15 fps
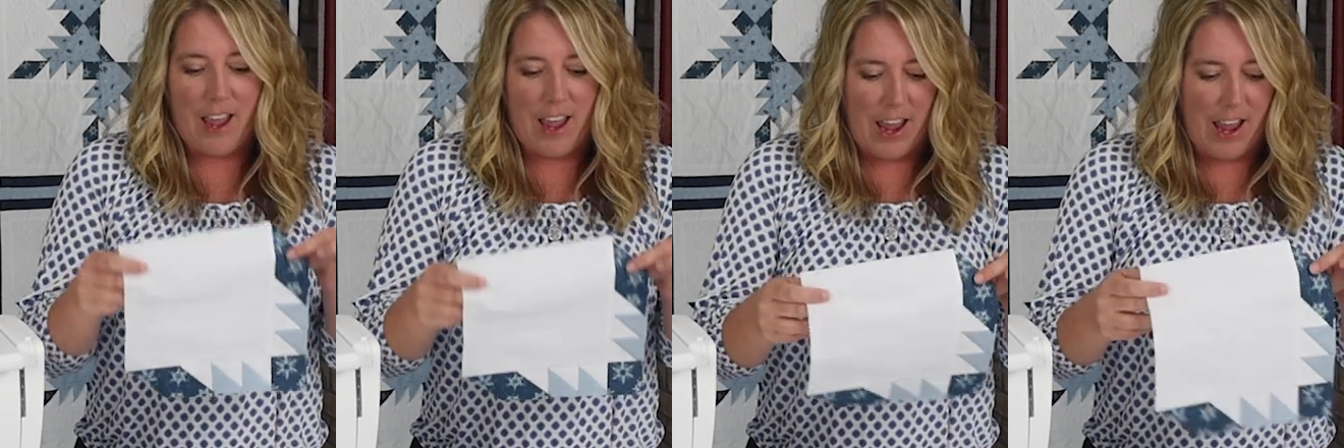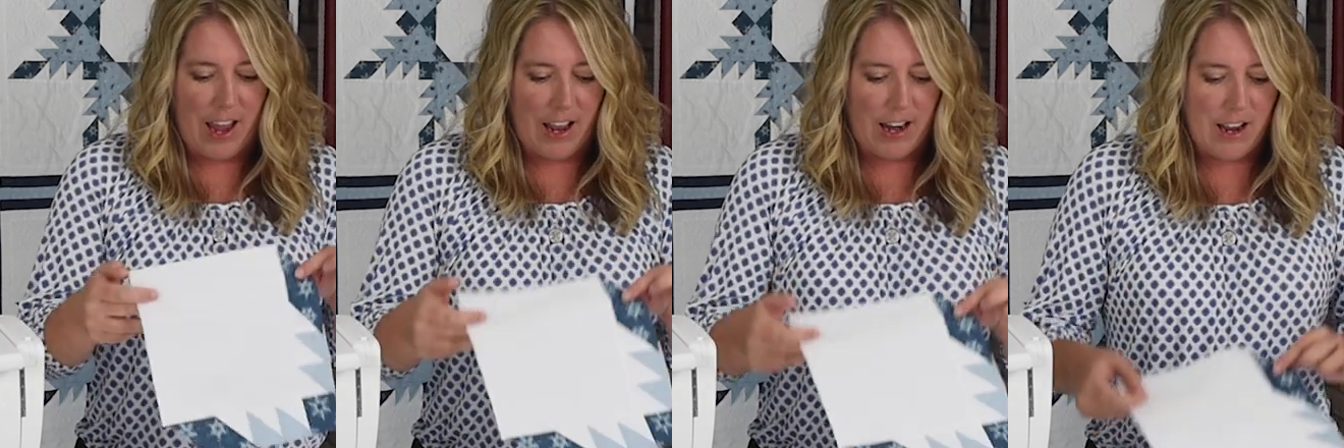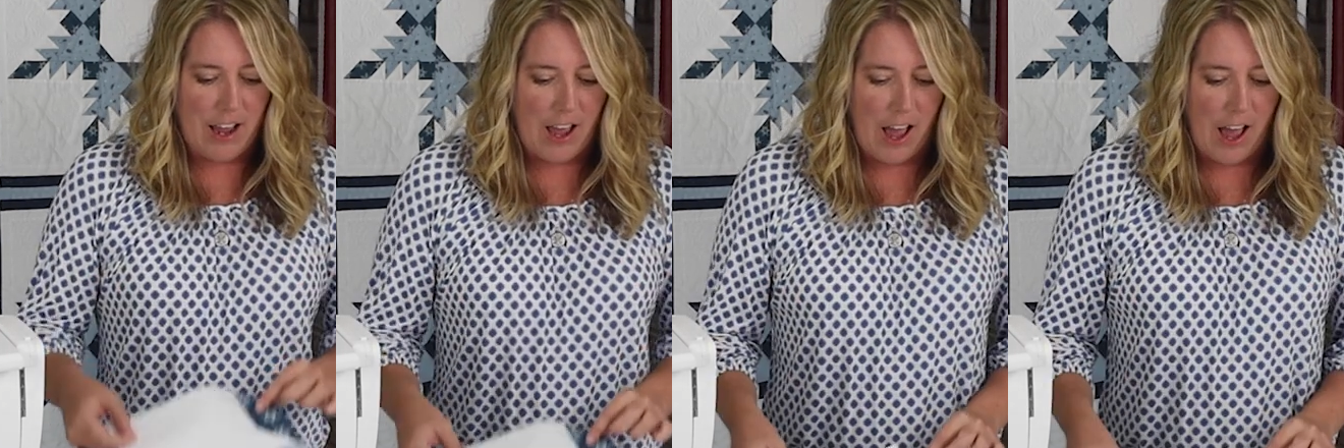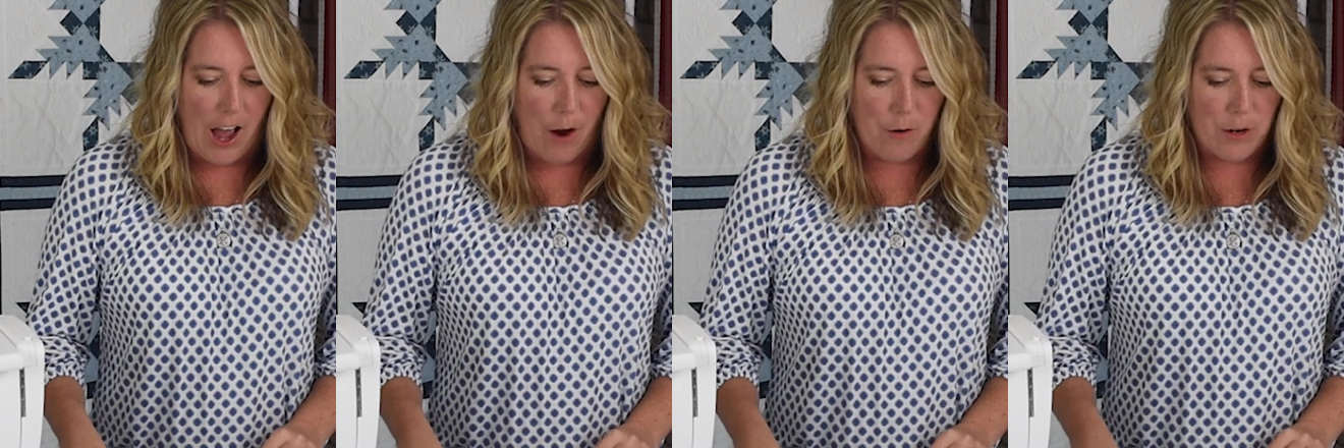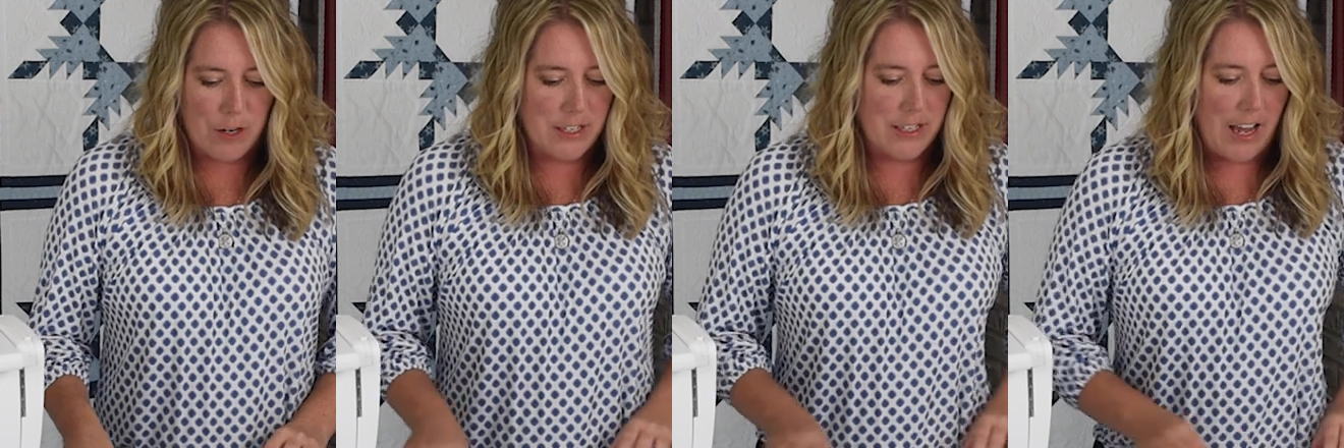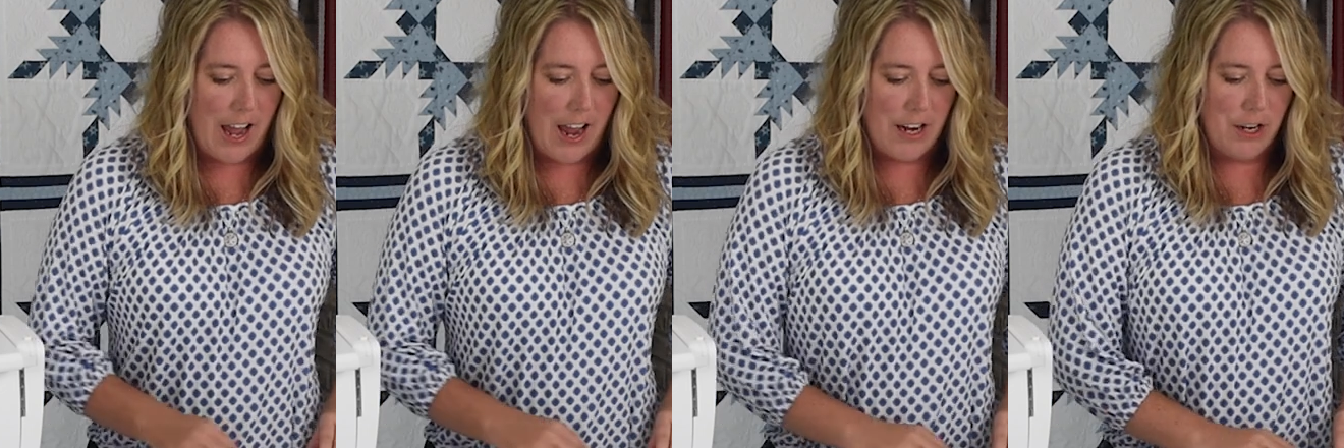and our
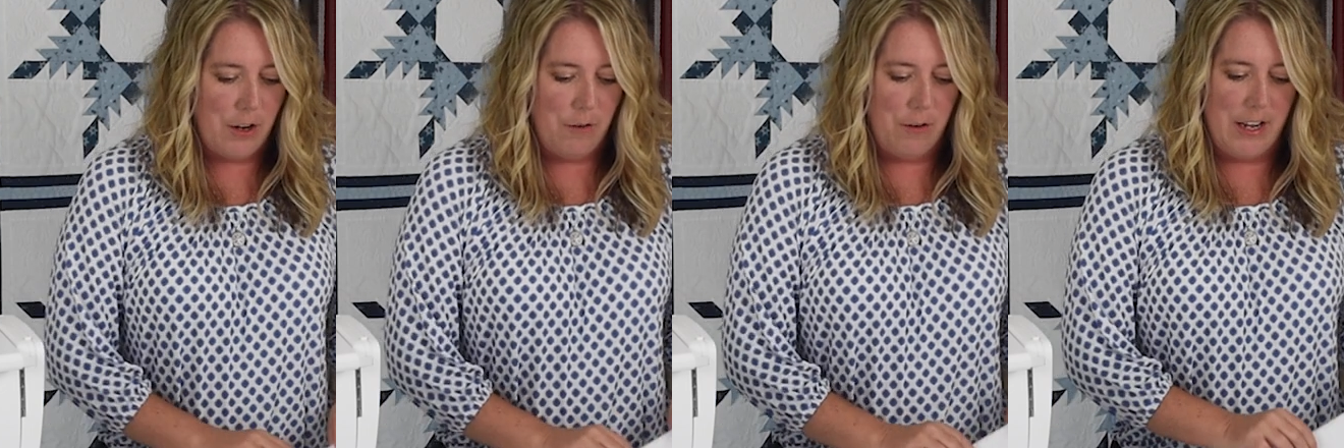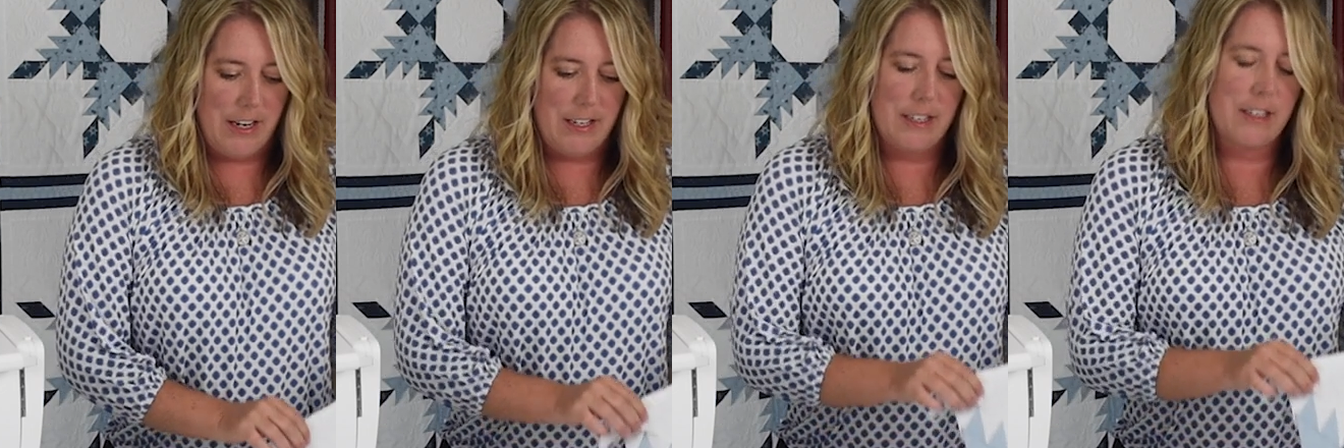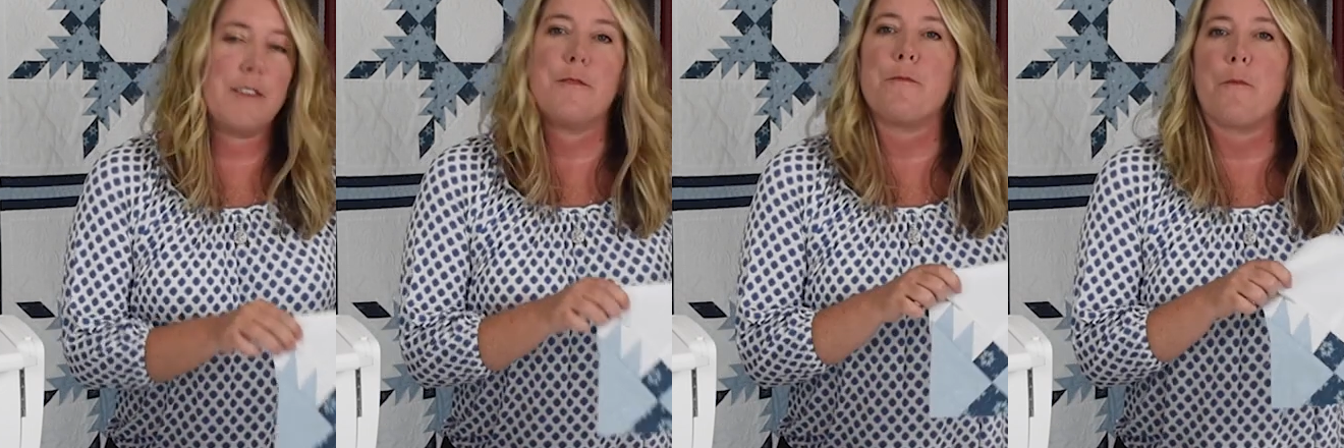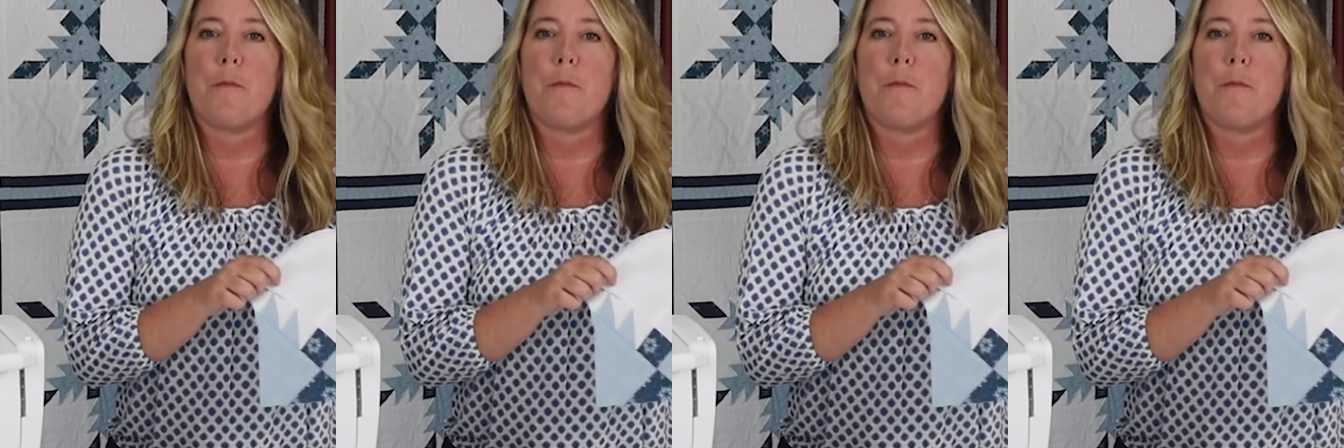side units